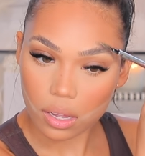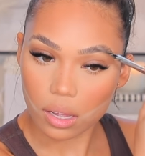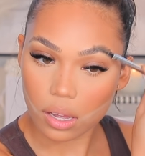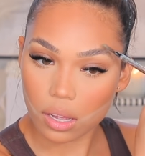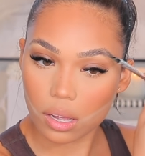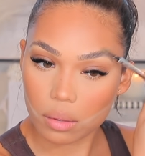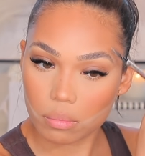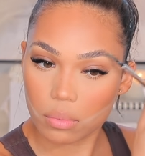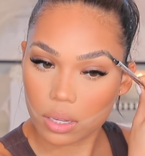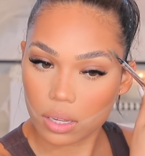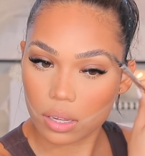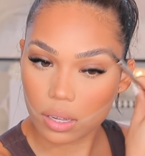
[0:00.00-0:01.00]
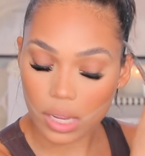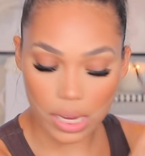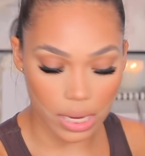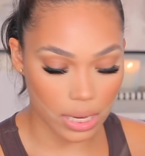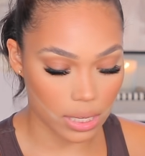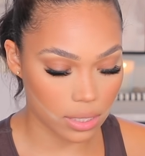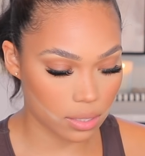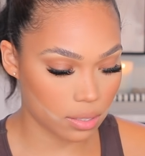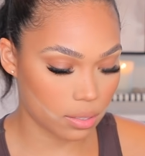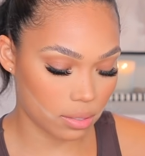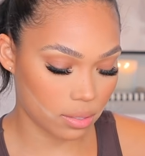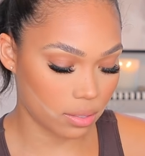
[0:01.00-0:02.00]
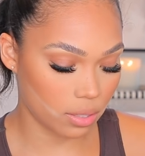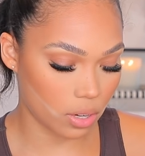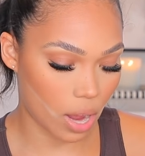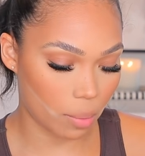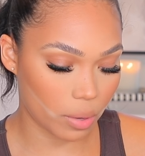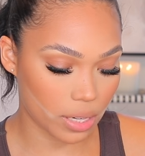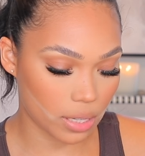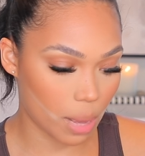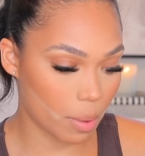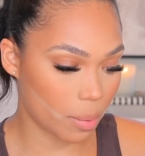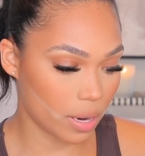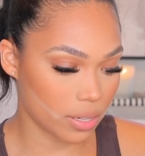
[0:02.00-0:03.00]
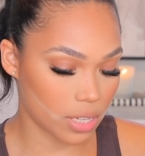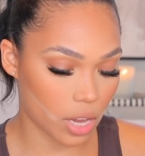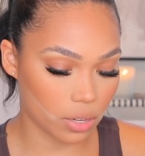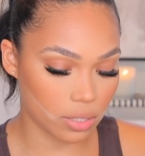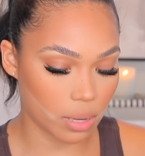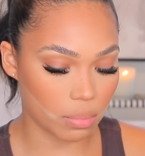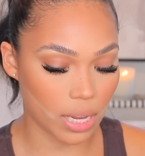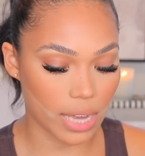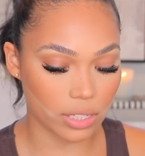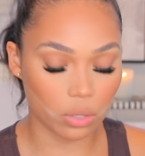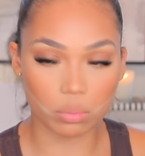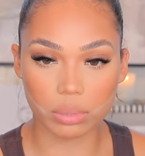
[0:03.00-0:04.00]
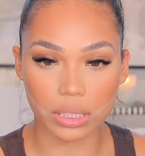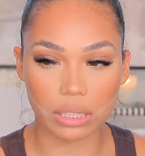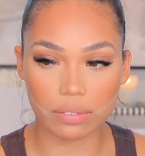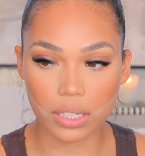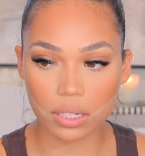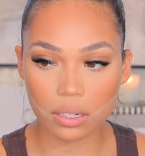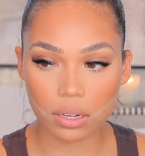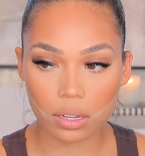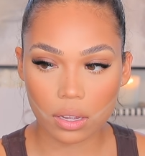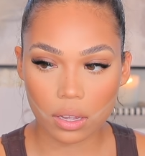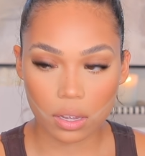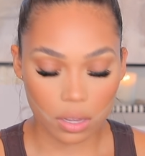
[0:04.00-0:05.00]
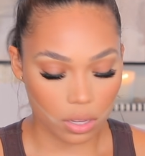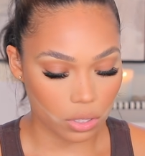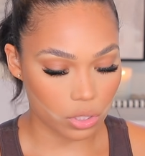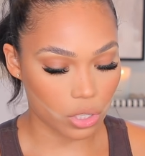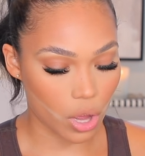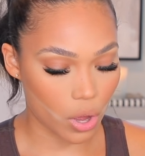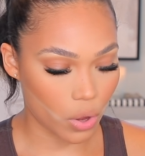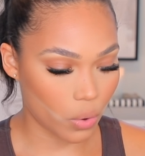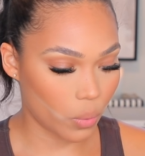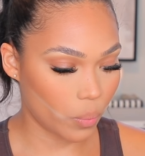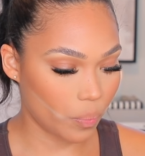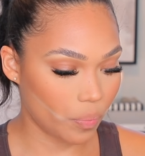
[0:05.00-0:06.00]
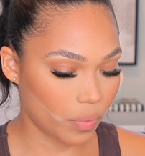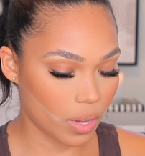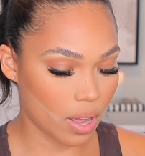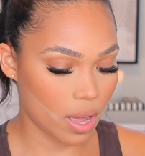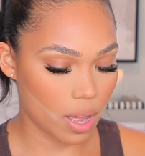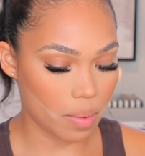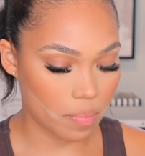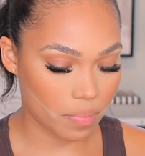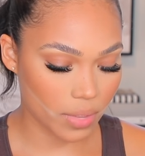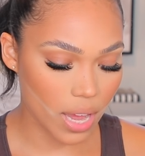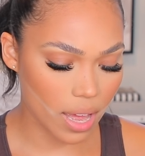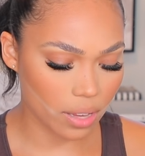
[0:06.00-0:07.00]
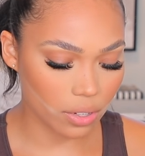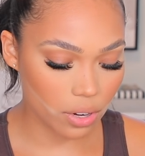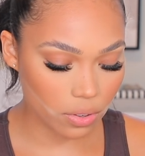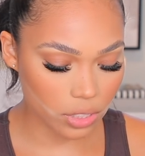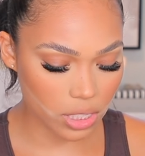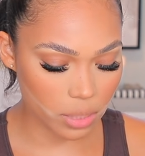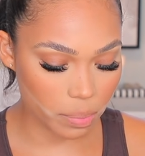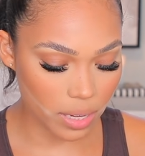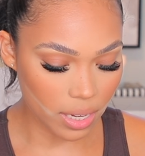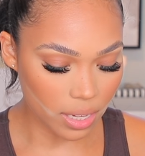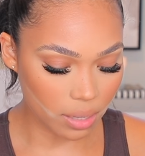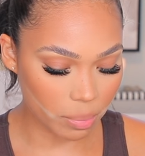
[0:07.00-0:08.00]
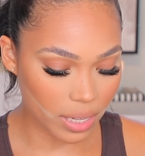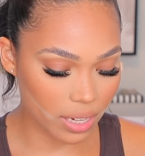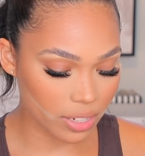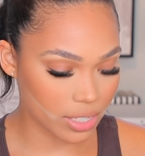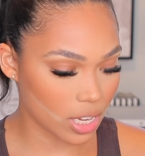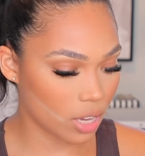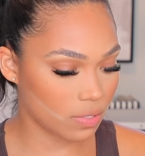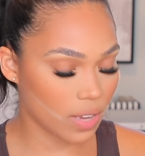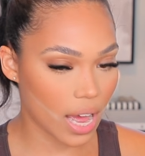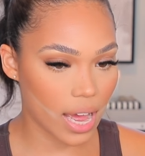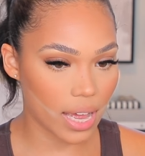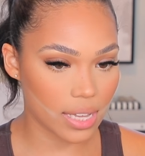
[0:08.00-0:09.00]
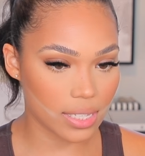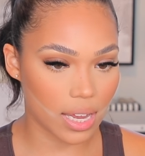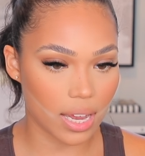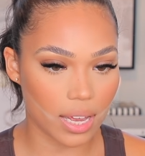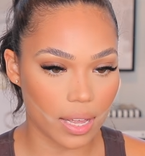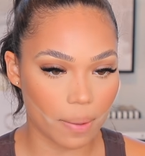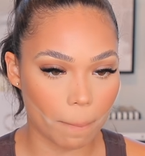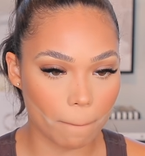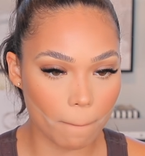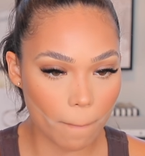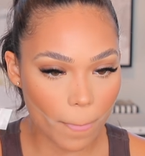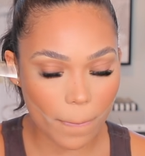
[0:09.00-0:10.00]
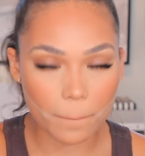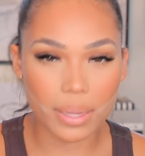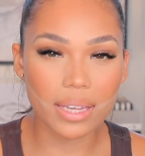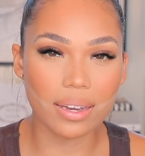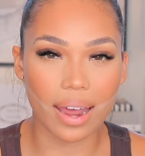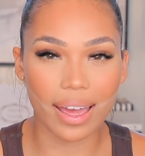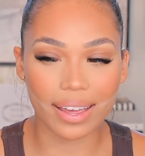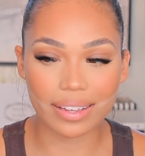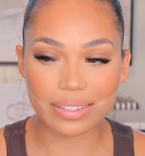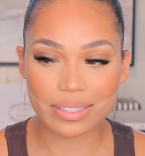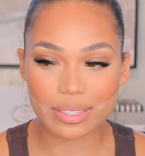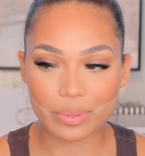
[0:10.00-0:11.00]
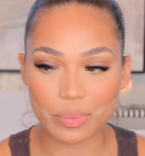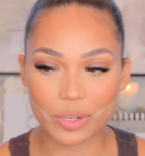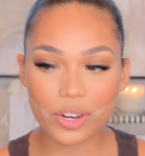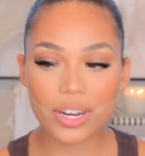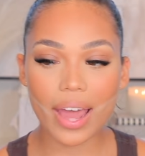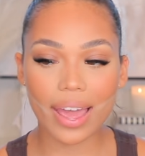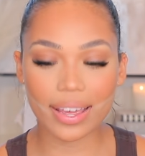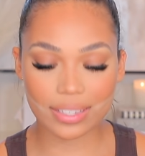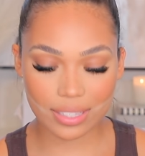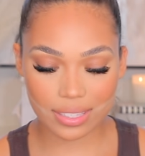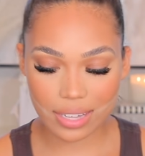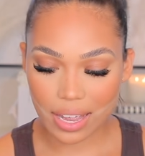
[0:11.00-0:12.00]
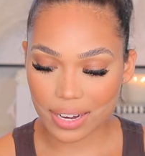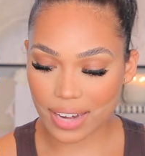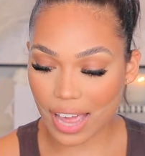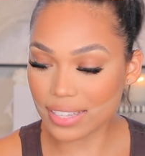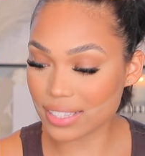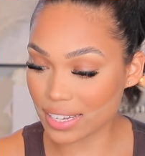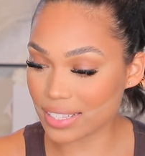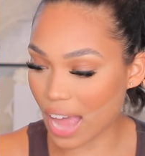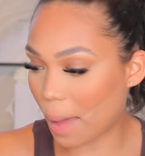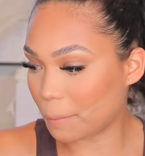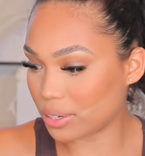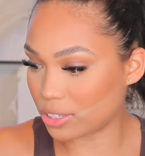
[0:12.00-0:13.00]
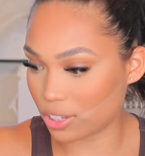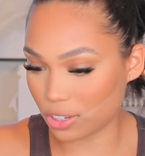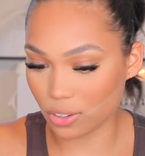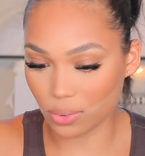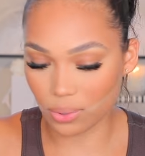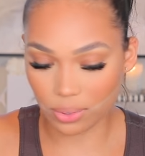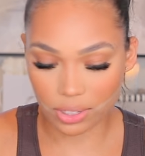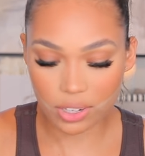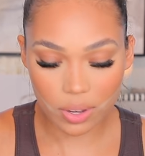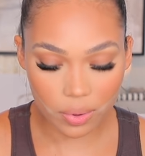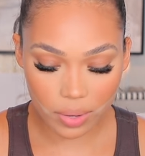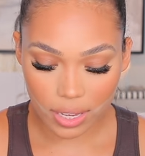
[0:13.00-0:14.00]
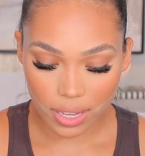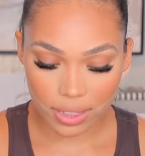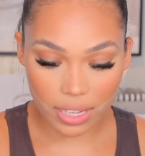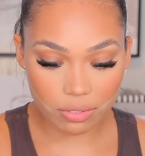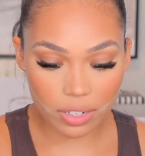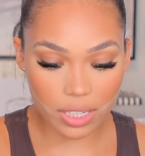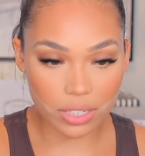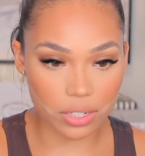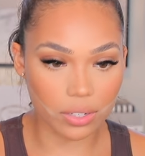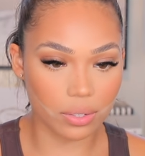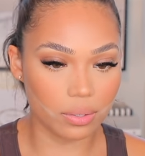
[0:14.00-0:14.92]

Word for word: Um, and, you know, I wouldn't come up here and tell you something I don't believe in. So, um, yeah, you know, just be, be yourself, guys, and be nice. When you're nice, nice things happen to you. You know, they really do.